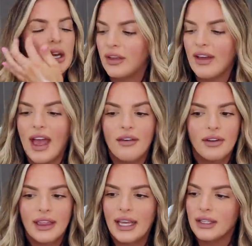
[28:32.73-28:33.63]
I'll leave
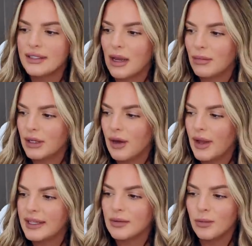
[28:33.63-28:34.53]
everything else down below
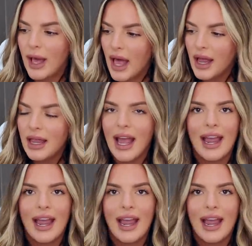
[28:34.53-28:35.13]
as well.